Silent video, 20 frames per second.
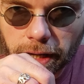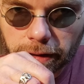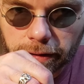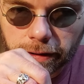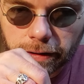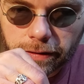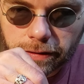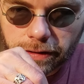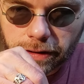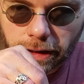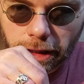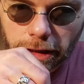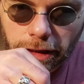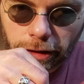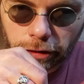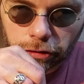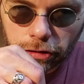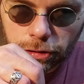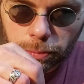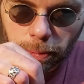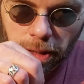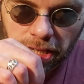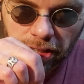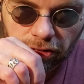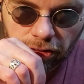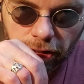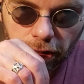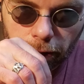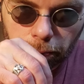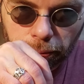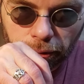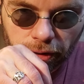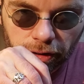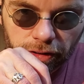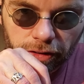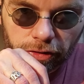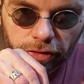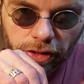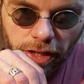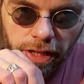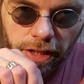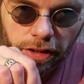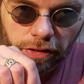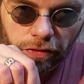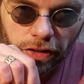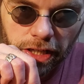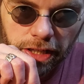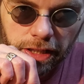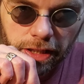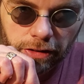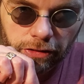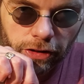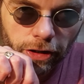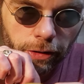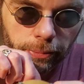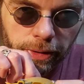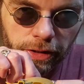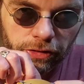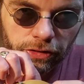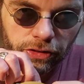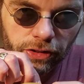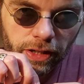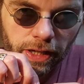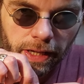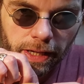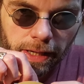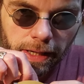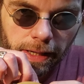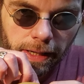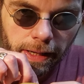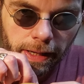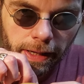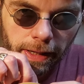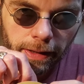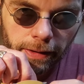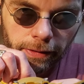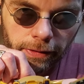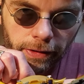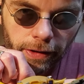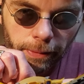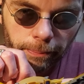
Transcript: These are the little spikes that you put on the side of the Vikings helmets, and